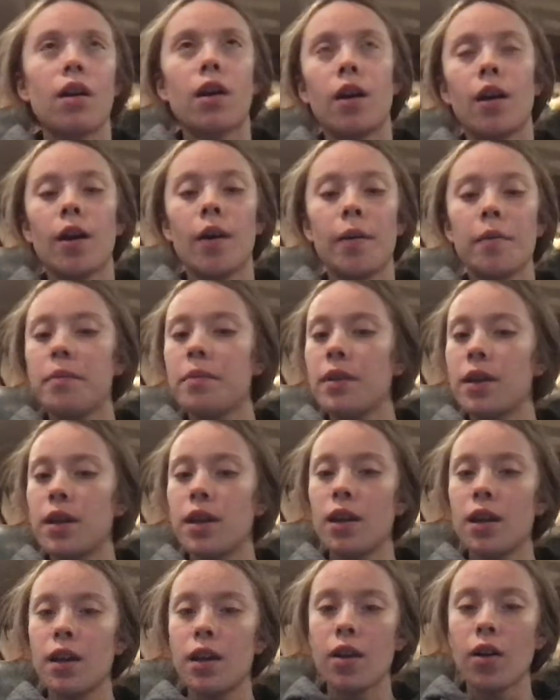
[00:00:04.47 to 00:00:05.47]

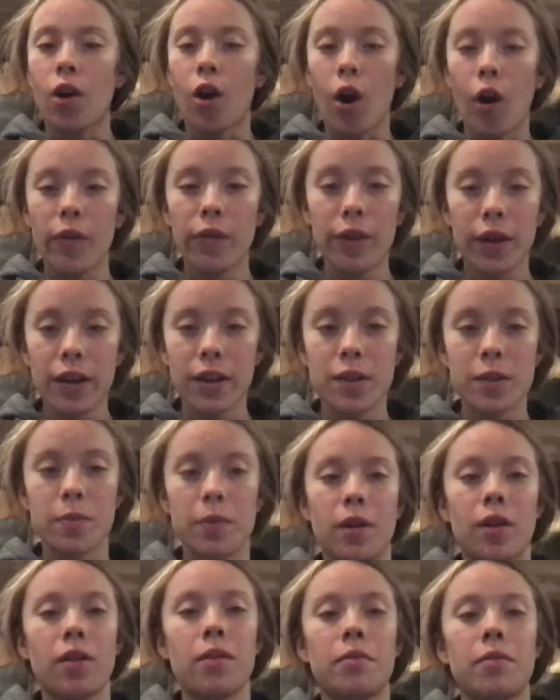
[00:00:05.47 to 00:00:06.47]
the Harvard
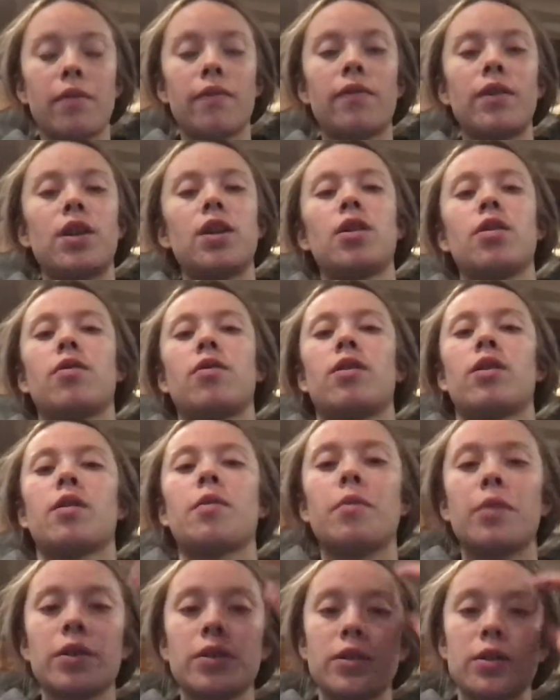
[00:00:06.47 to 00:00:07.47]
experiment video and the
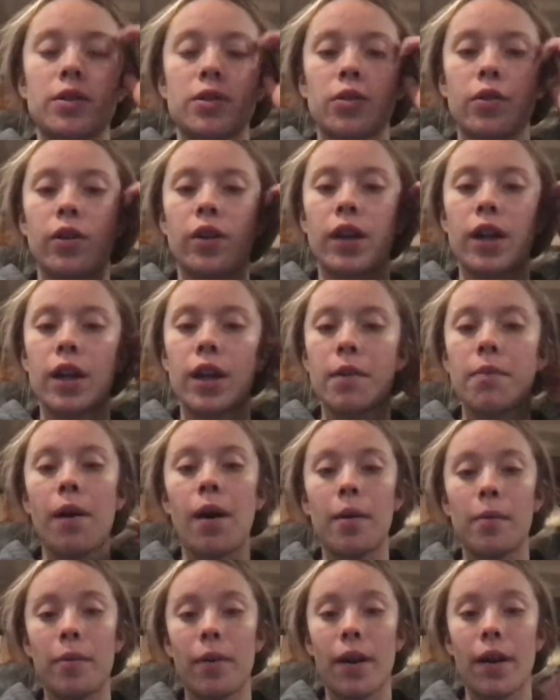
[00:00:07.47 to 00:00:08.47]
MRSA story
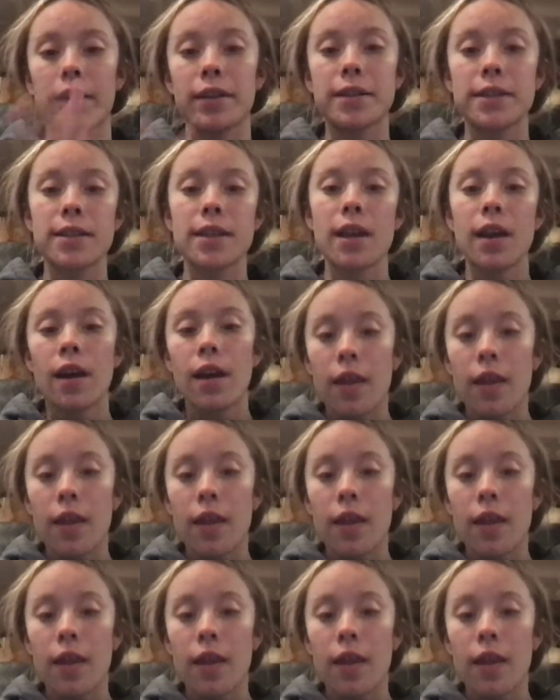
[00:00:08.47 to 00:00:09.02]
about Brax